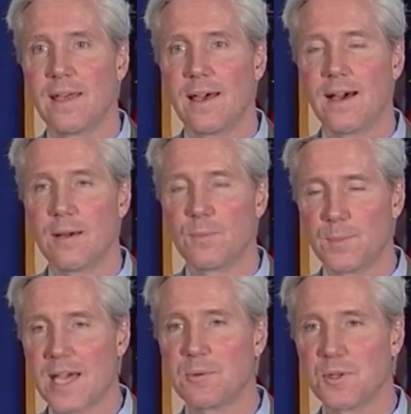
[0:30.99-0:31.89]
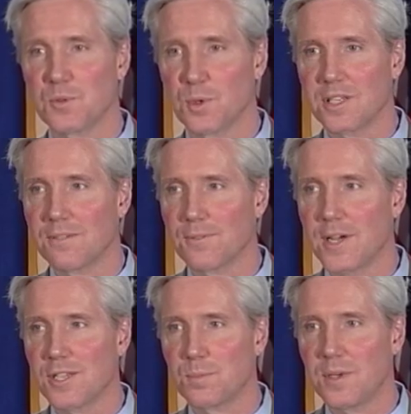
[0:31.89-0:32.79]
back when he was working for
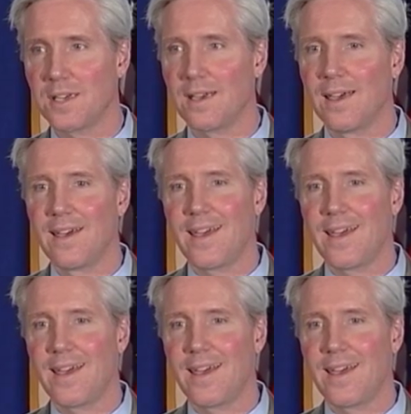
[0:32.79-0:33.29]
HP.